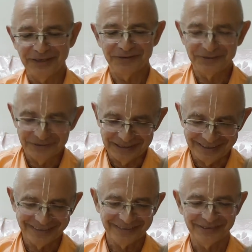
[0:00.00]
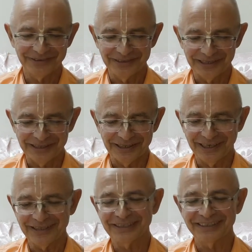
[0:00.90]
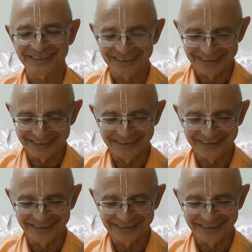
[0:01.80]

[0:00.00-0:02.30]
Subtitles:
everyone to their heart content.